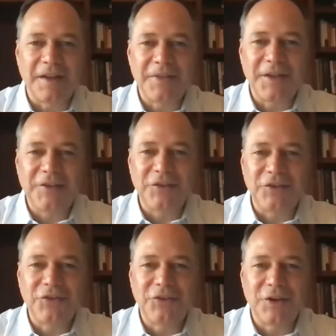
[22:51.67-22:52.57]
things you
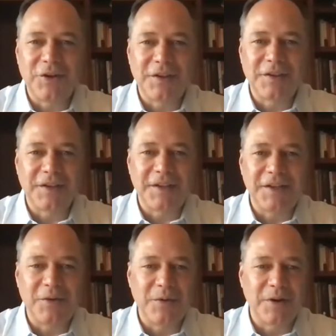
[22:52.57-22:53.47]
just showed us, and I
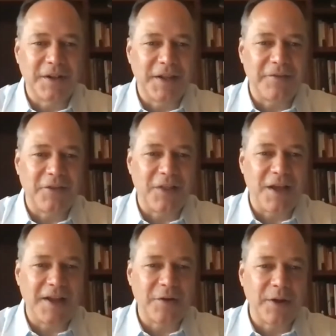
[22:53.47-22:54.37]
know we're going to have a
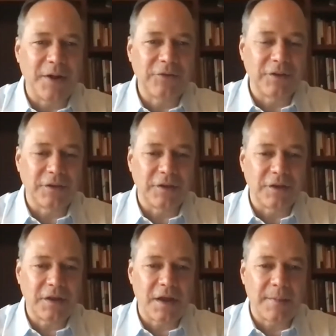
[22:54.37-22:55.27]
lot of questions and
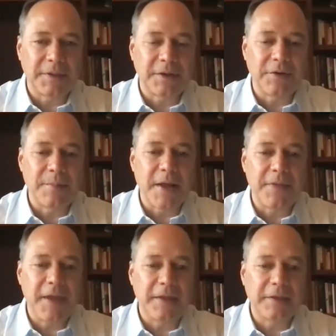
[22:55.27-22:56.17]
commentary
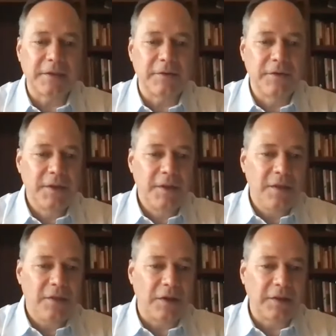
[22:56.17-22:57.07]
about that. So
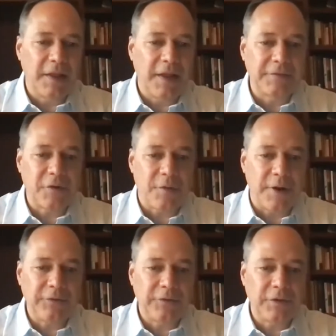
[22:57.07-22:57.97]
along the lines of
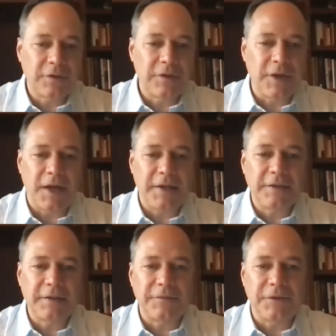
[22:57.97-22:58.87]
questions to the
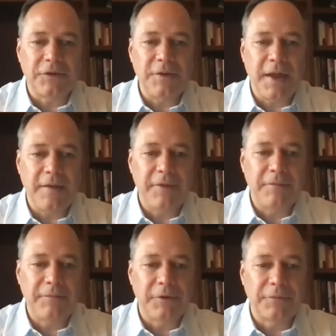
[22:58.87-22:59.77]
audience, if you do have
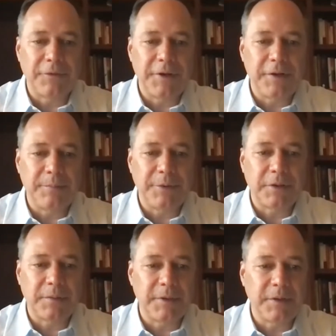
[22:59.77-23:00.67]
them, feel free to put
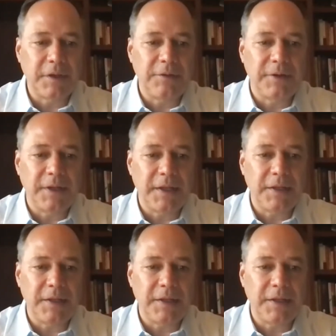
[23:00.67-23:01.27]
them in the Q&A